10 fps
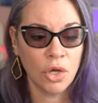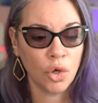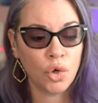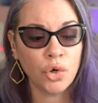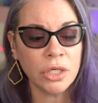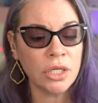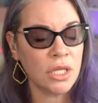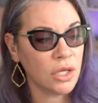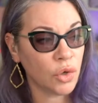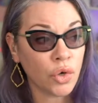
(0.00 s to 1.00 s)
Could
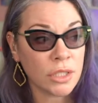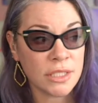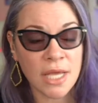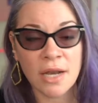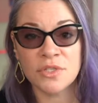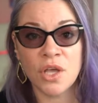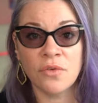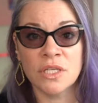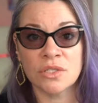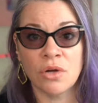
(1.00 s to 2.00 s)
could SLED have
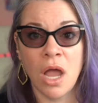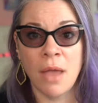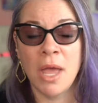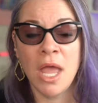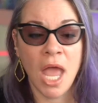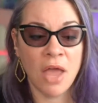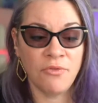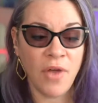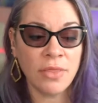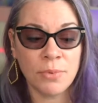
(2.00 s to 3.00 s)
solved this crime and
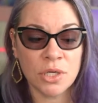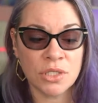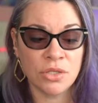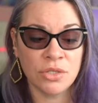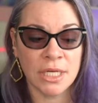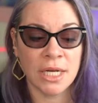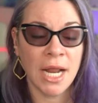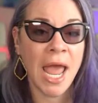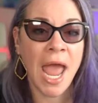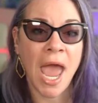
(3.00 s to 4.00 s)
found the person who did
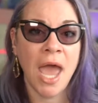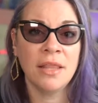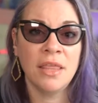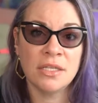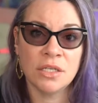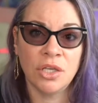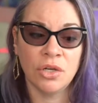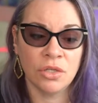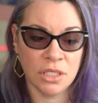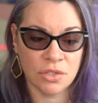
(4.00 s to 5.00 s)
it had they
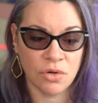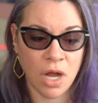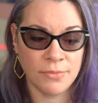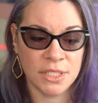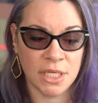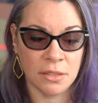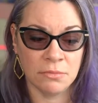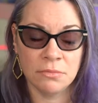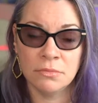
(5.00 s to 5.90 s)
secured this crime scene?